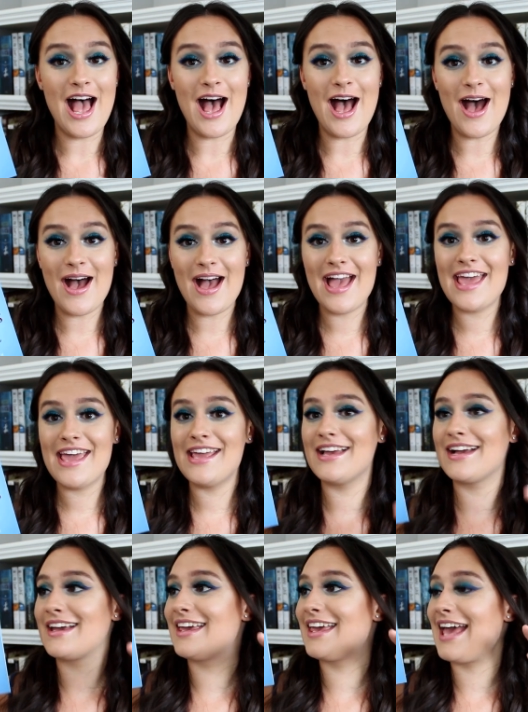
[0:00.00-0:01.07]
I
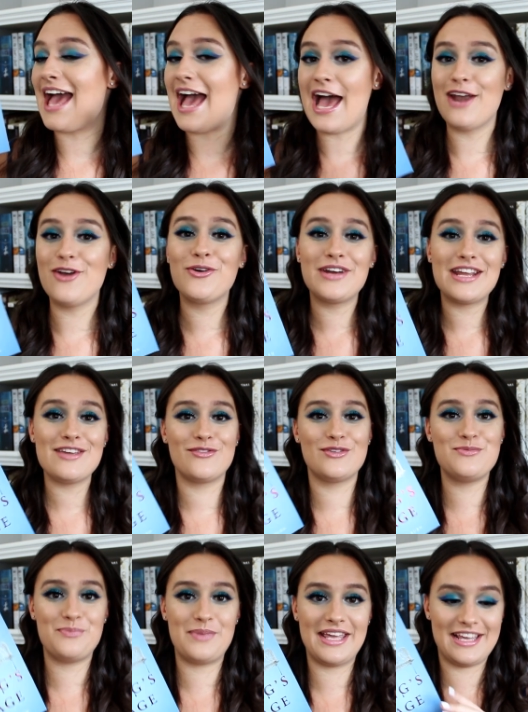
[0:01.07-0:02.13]
cannot
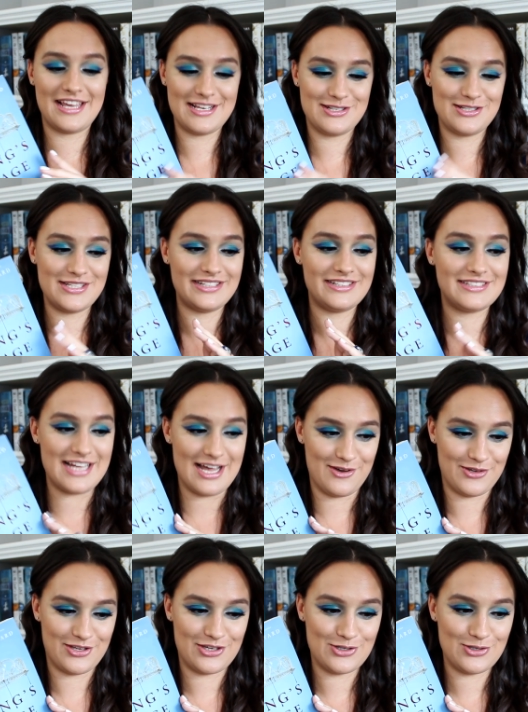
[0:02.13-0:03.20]
even begin to tell
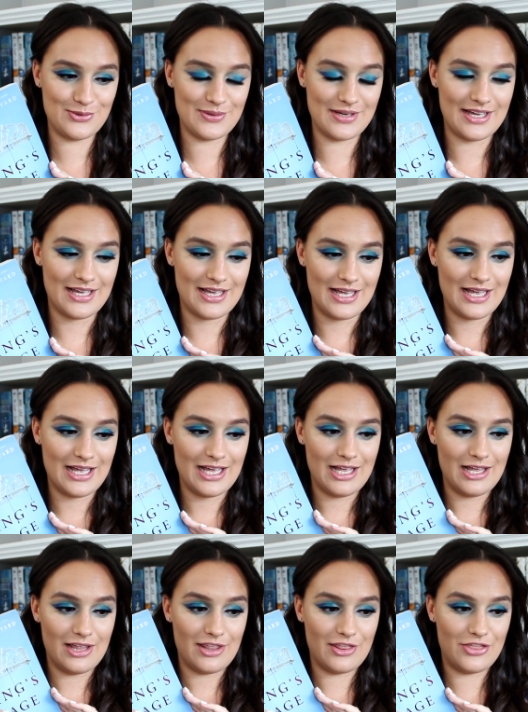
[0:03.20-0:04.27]
you
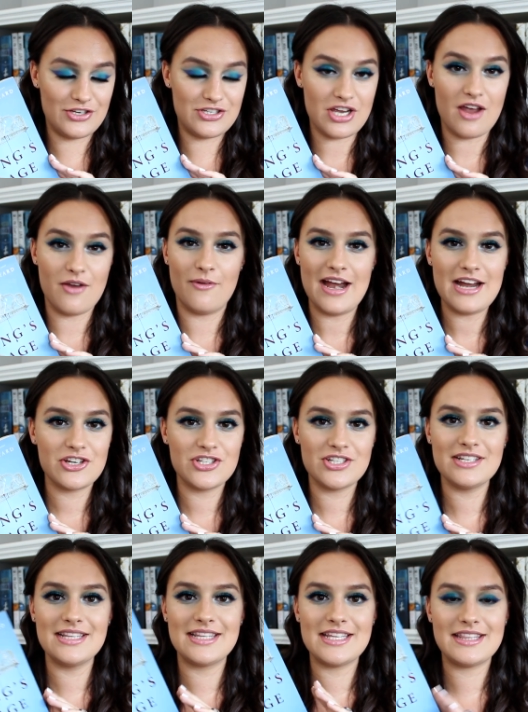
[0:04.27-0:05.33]
the
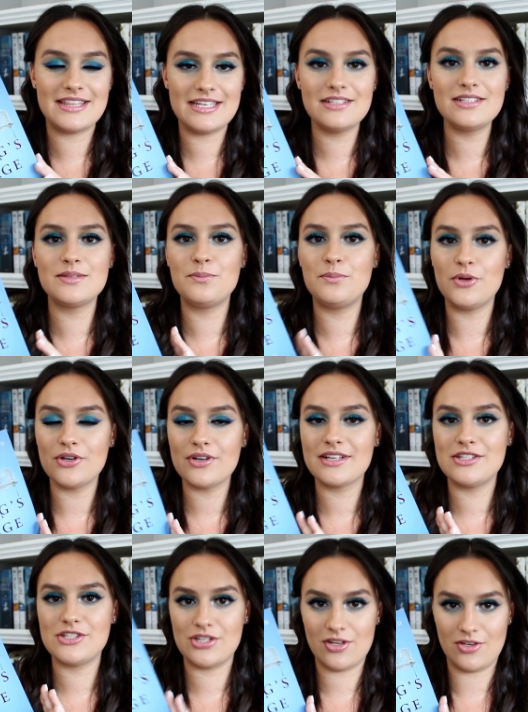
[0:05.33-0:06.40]
direction that this book
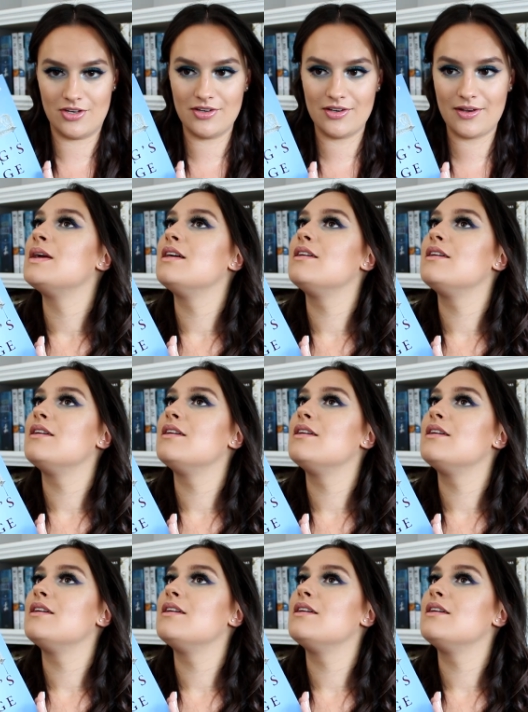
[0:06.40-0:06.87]
took.